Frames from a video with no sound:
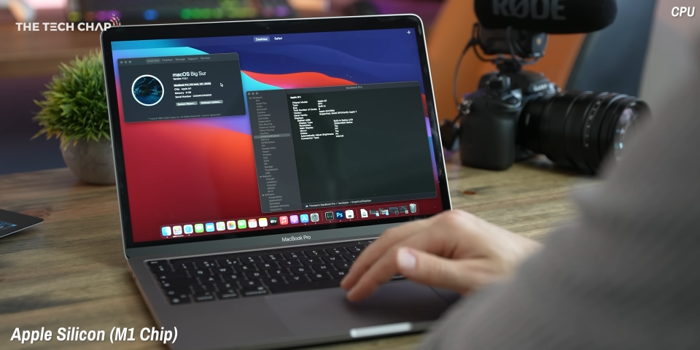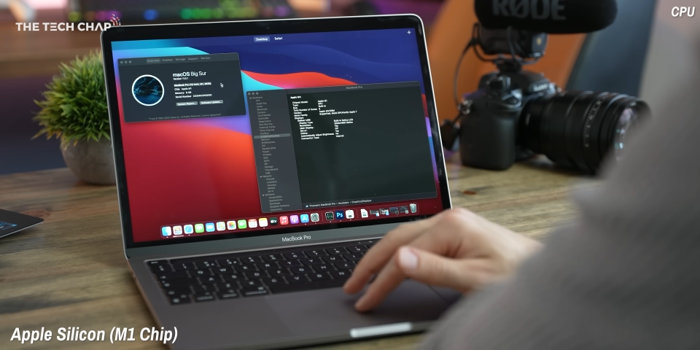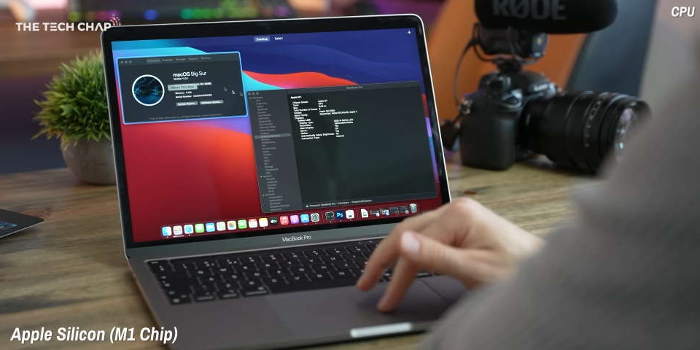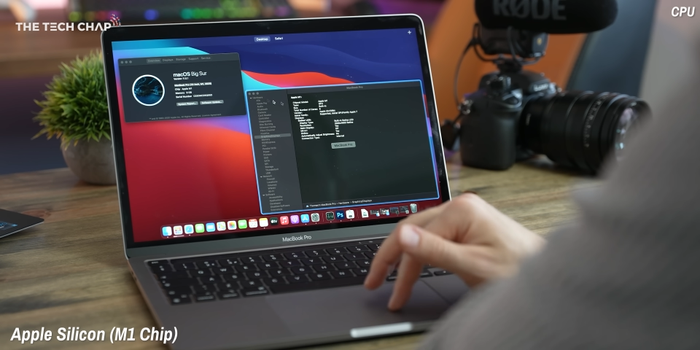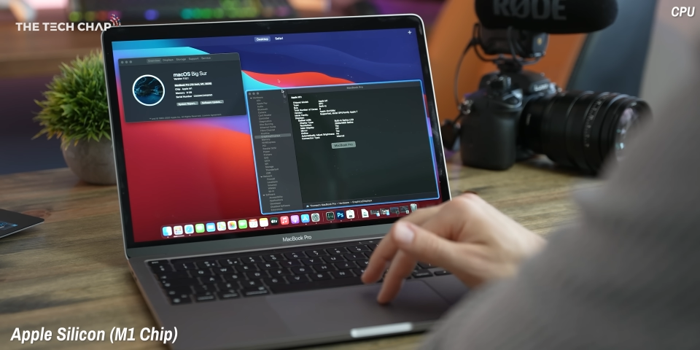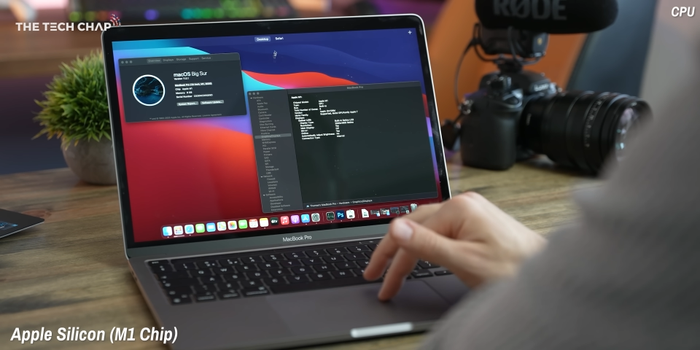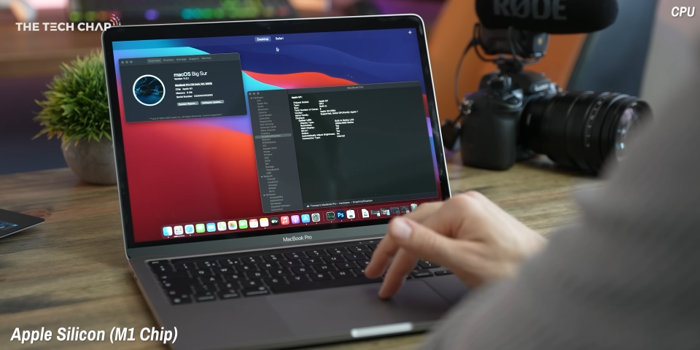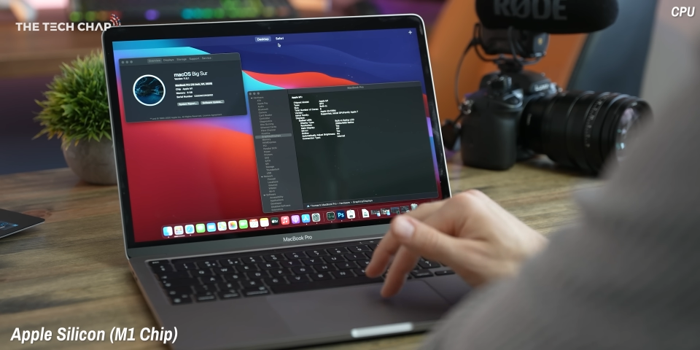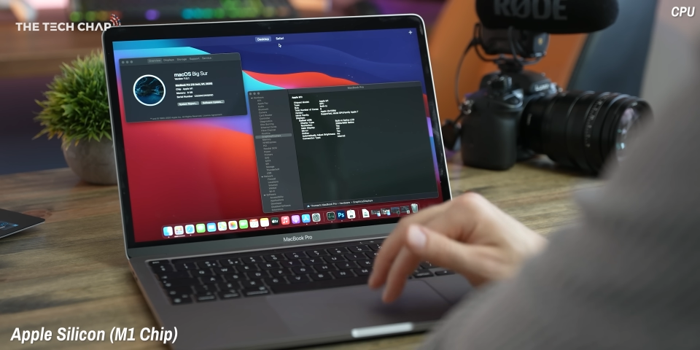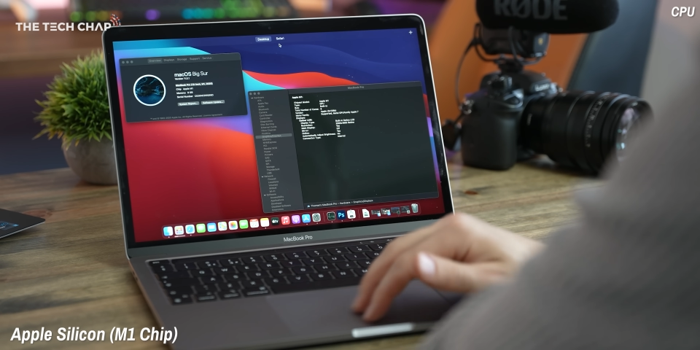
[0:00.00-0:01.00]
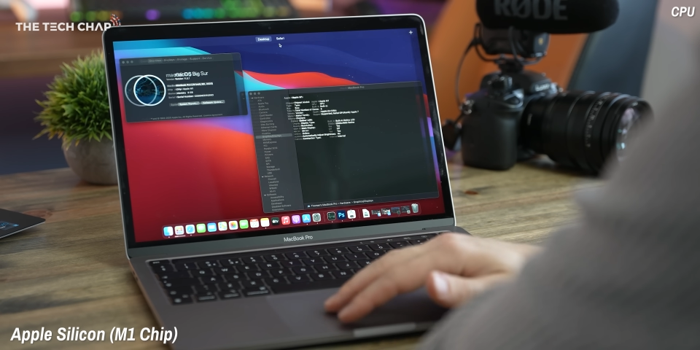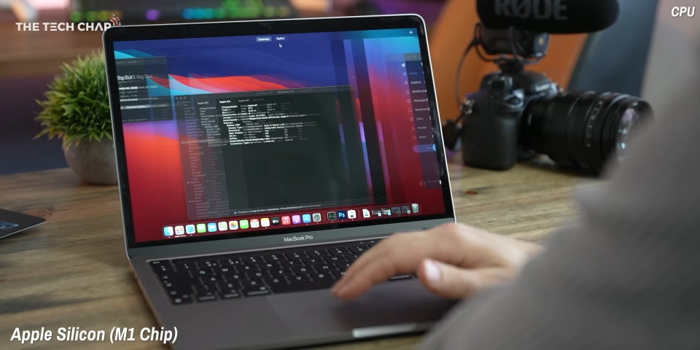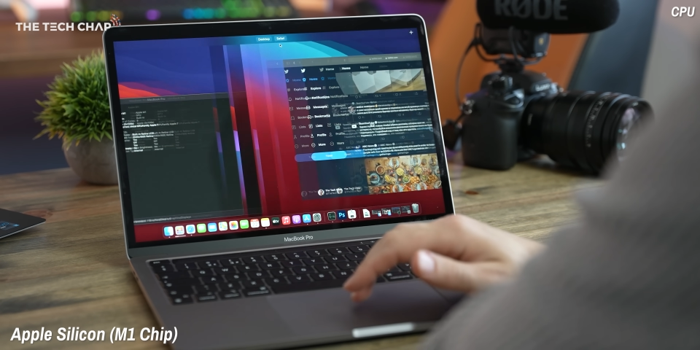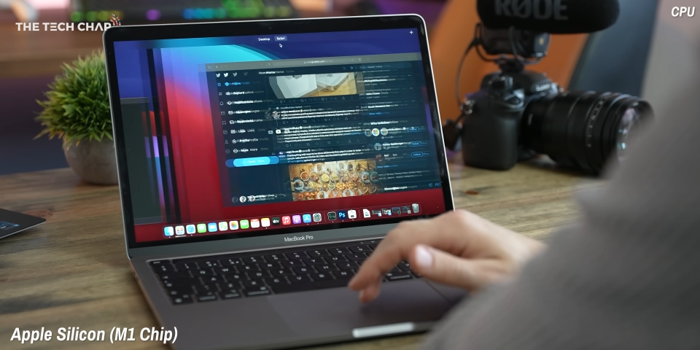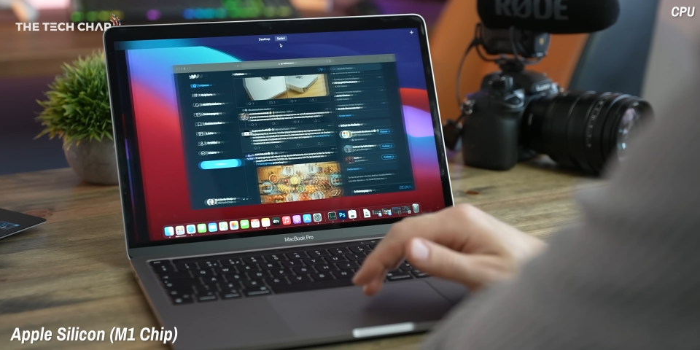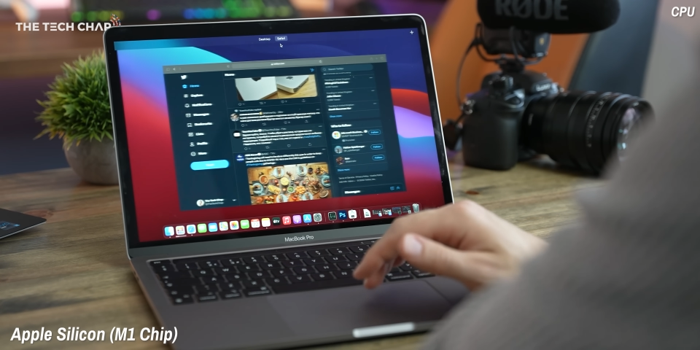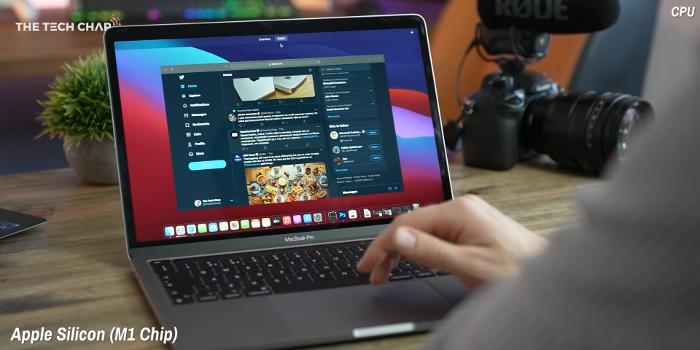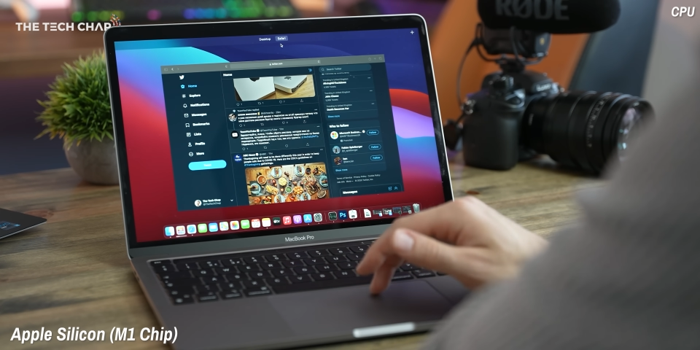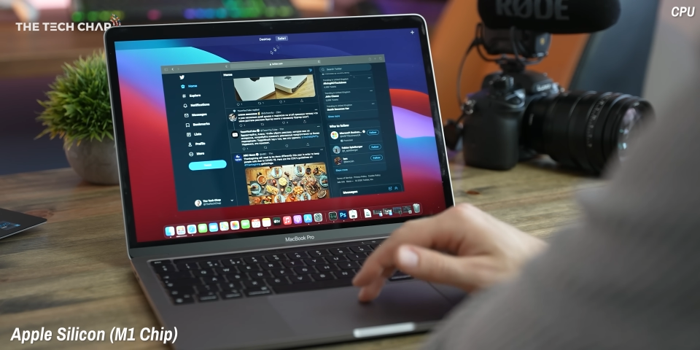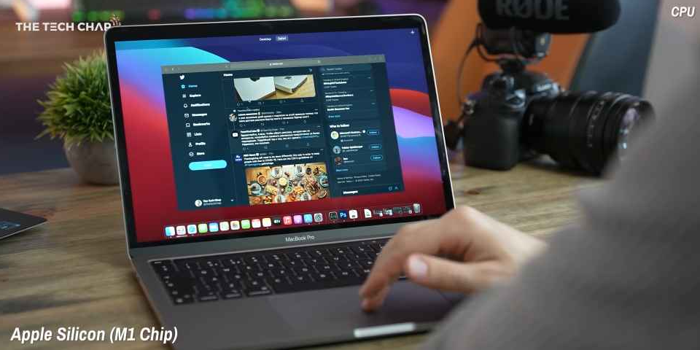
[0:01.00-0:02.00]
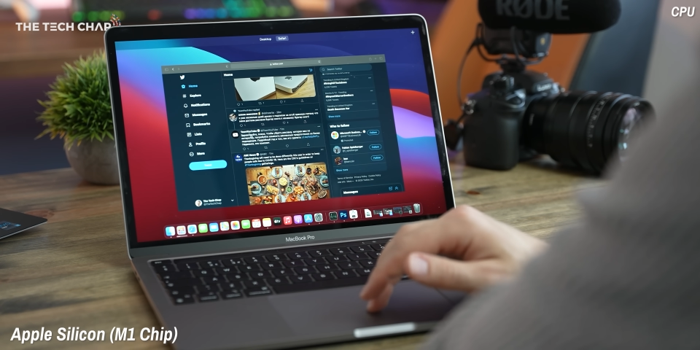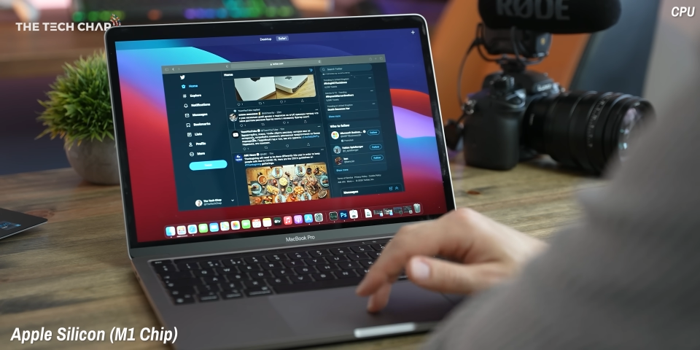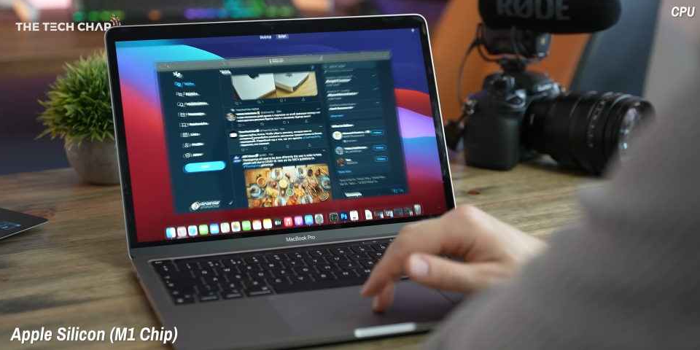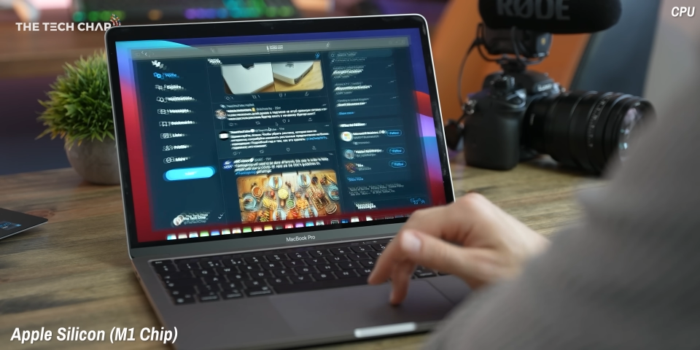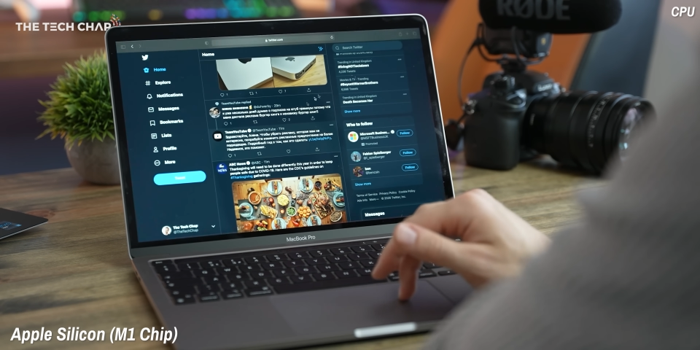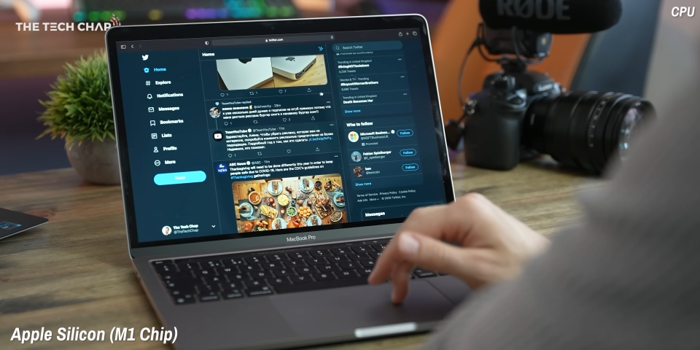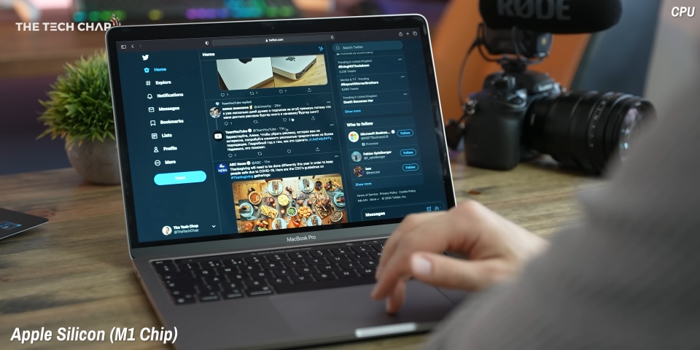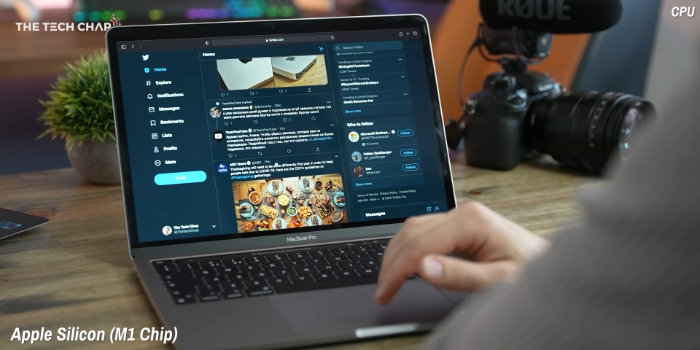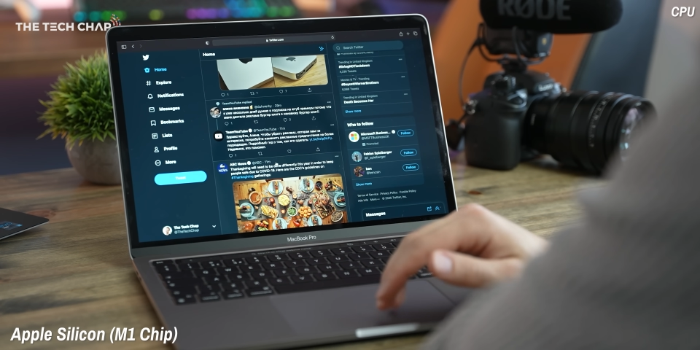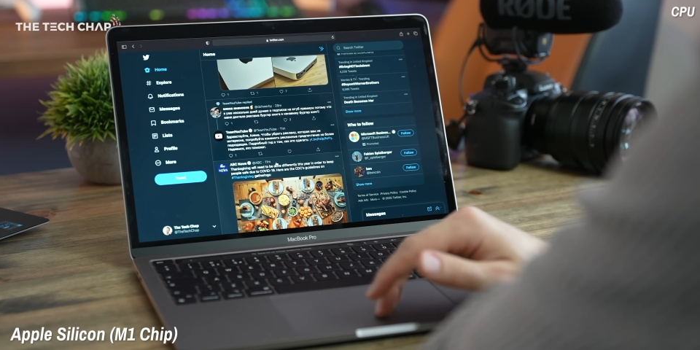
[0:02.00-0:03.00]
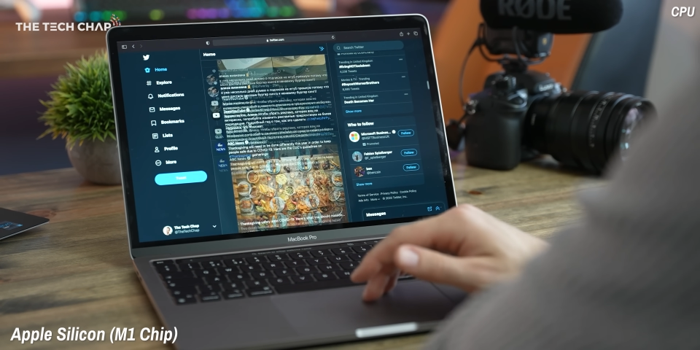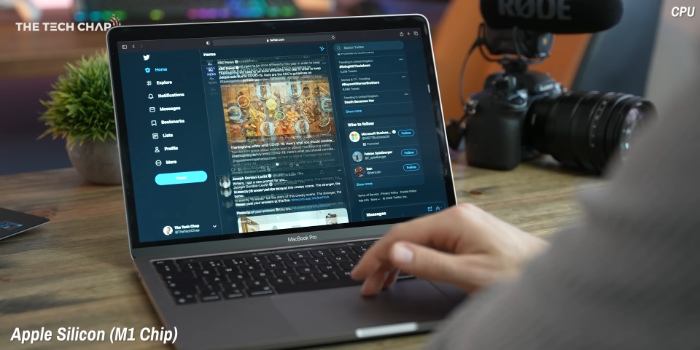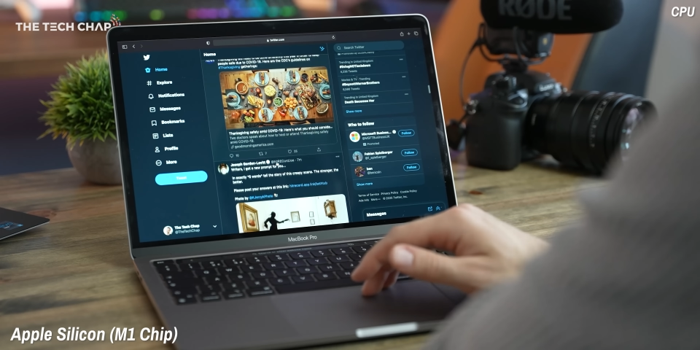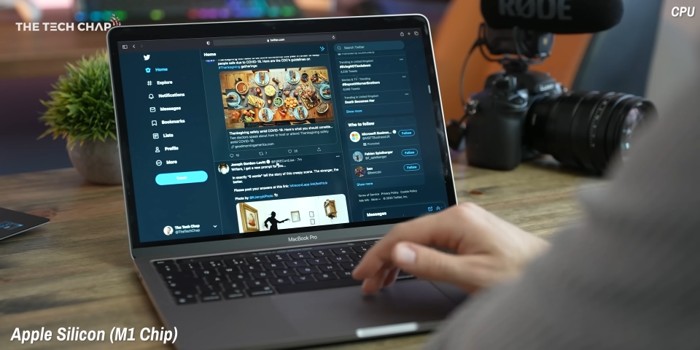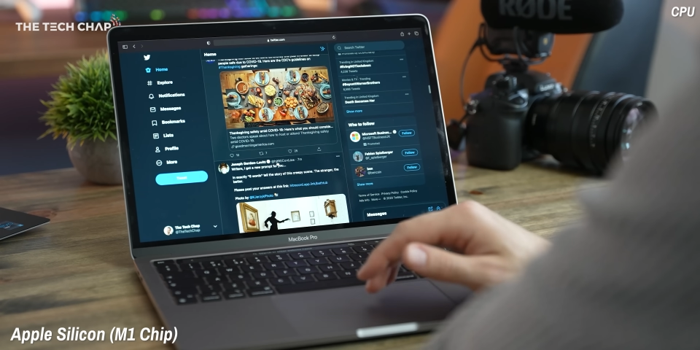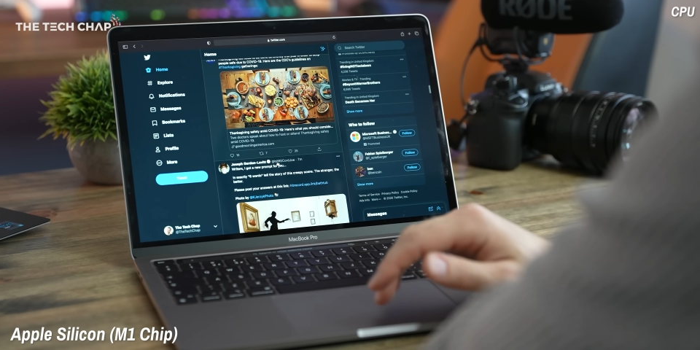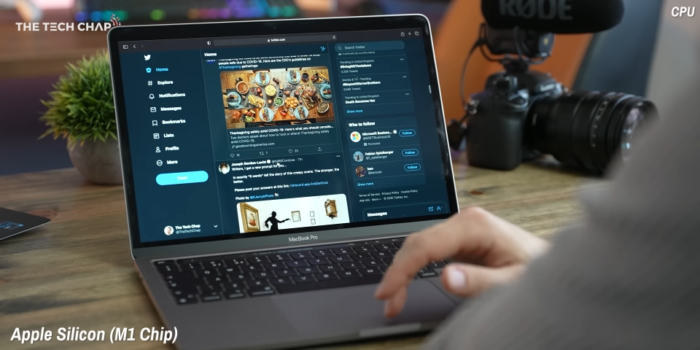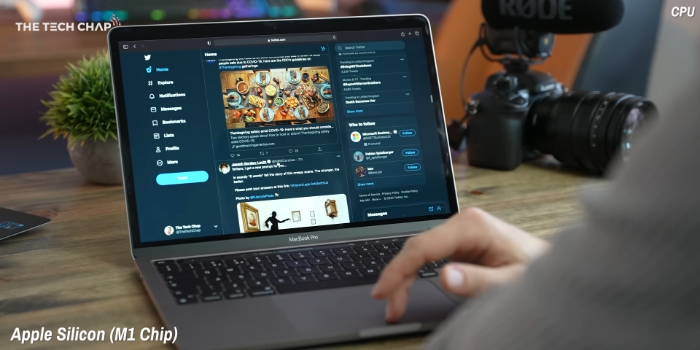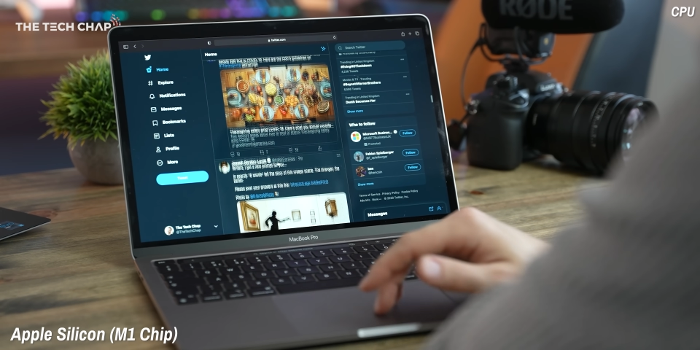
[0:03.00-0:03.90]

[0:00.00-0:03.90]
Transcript: [unreadable: no face in view]